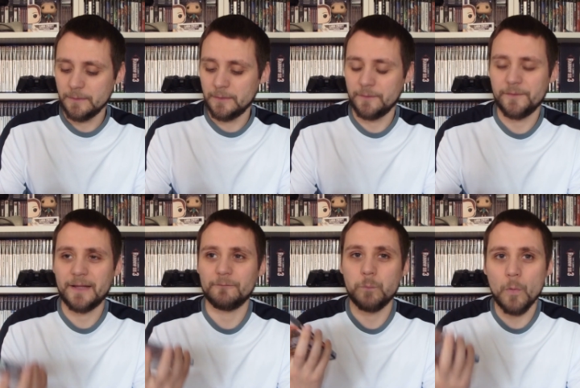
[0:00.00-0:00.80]
Uh, they
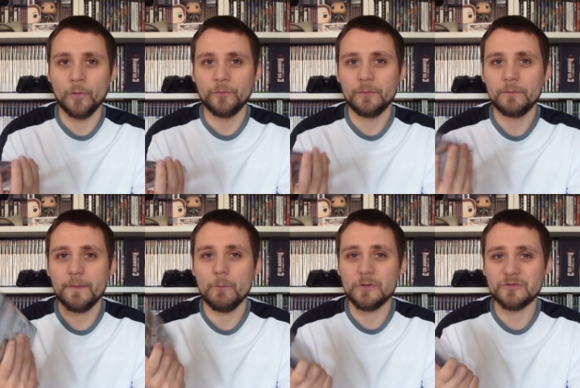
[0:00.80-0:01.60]
had one
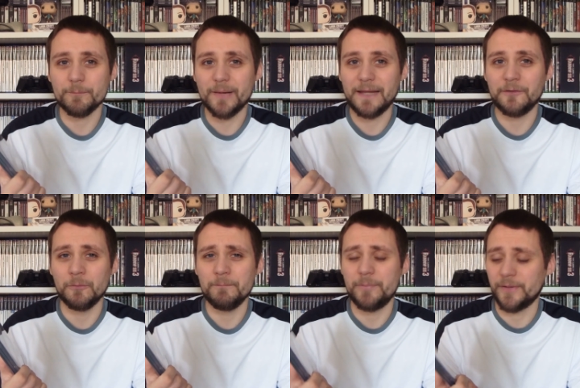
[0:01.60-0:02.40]
that wasn't
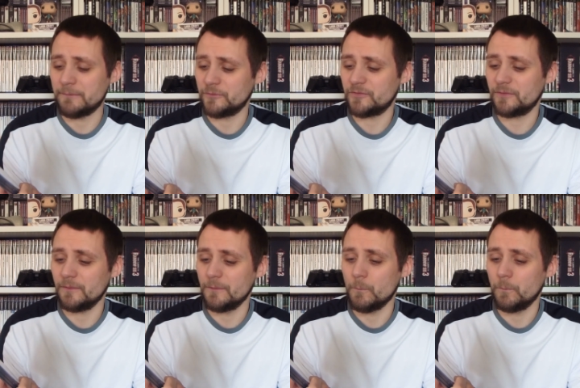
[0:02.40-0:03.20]
platinum, but it was
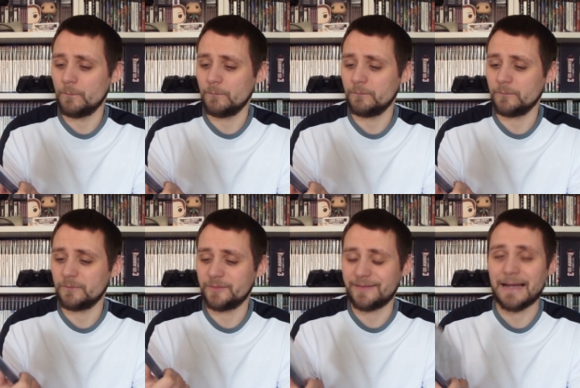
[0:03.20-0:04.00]

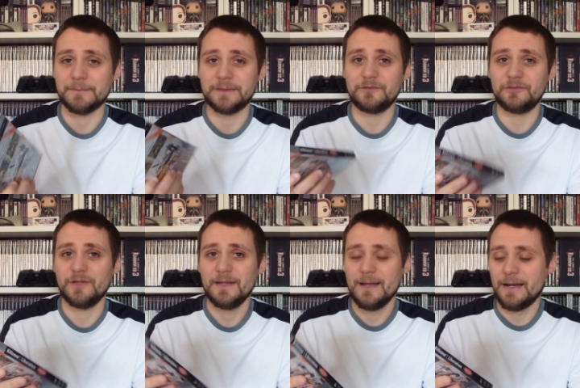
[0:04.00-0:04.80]
damaged.
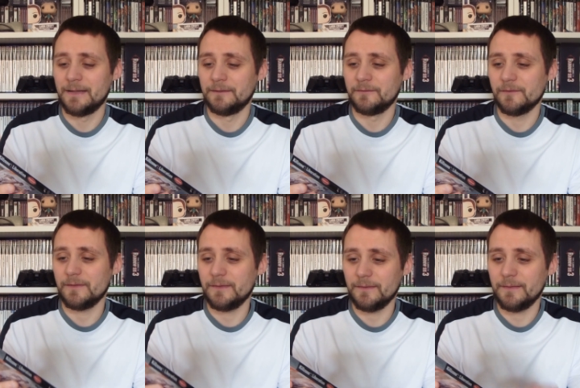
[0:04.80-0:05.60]
And
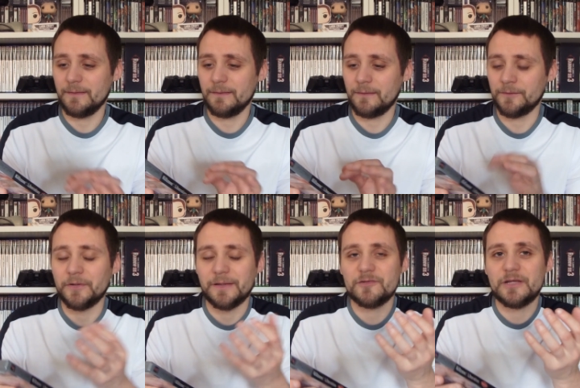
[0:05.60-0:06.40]
I know
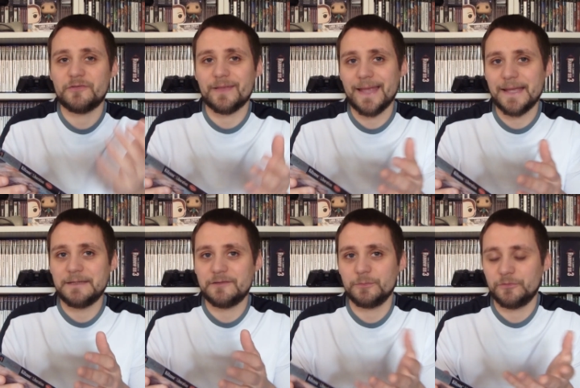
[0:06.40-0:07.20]
you could change the
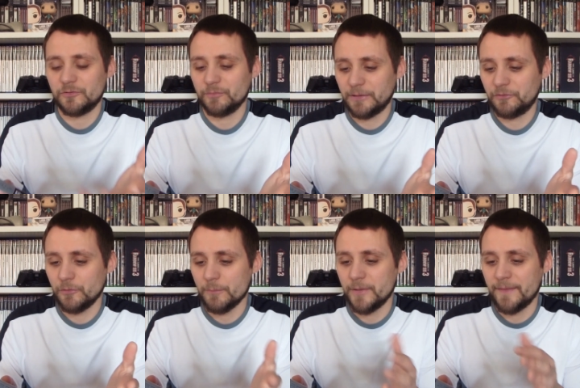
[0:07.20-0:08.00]
case, which was smashed
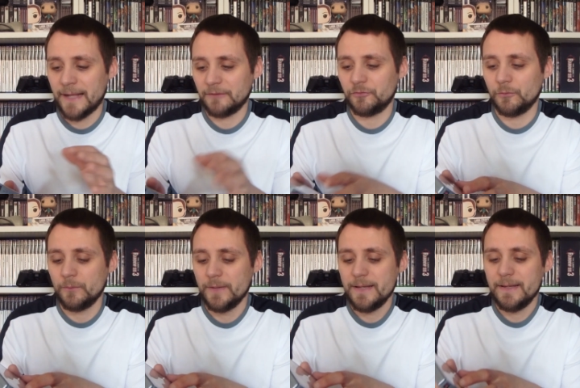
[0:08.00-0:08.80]
up, but the
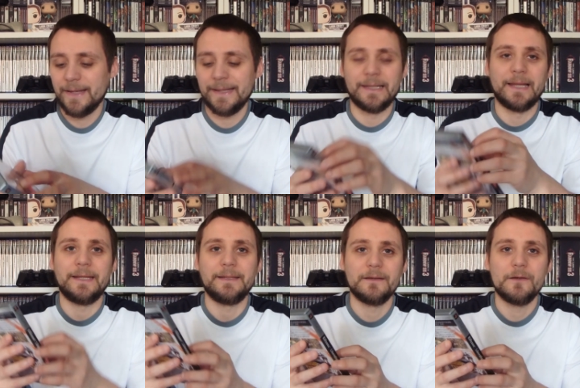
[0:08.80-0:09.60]
actual
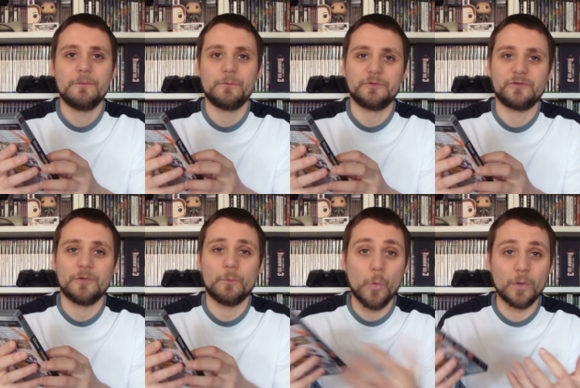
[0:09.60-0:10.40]
inlay was uh,
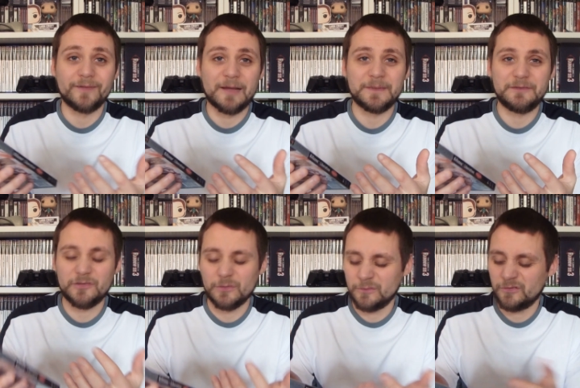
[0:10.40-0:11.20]
water damage,
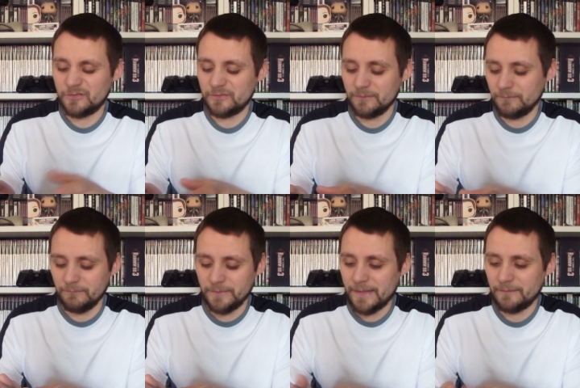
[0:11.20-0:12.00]
so it was,
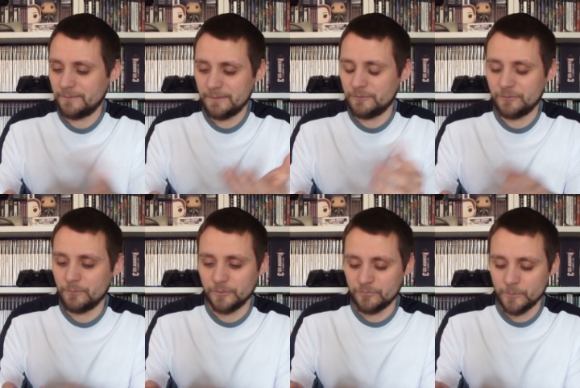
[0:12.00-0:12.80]
yeah, it was,
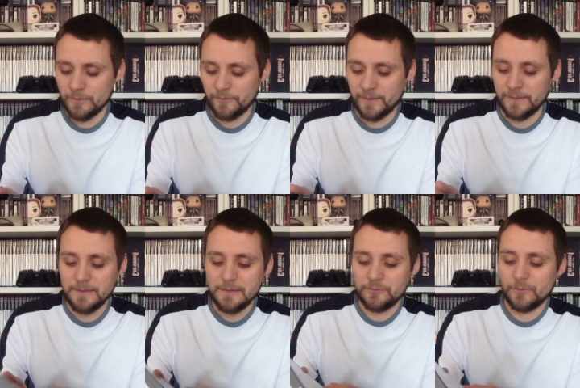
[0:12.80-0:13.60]
wasn't worth it.
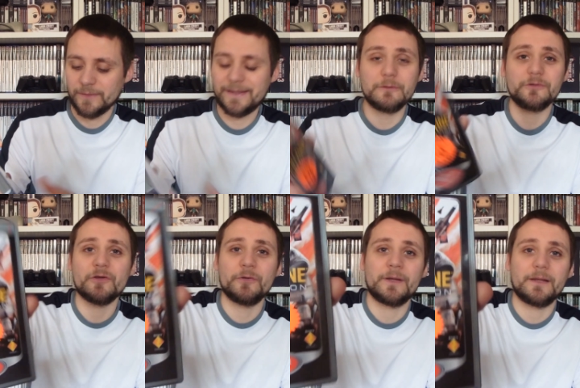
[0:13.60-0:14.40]
So we've got
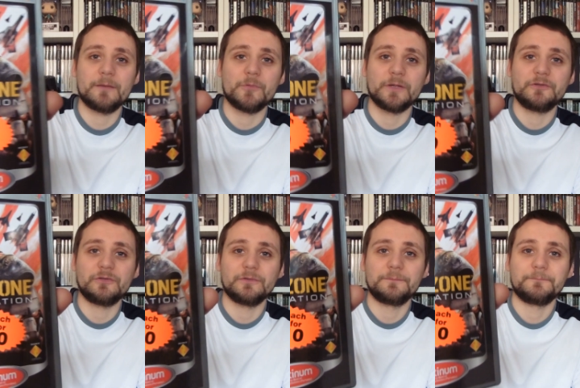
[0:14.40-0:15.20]
Killzone
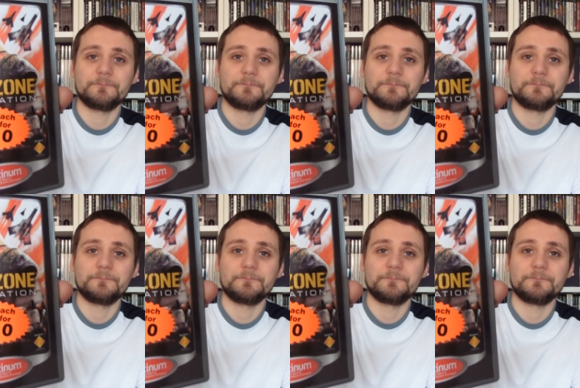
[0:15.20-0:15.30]
Liberation.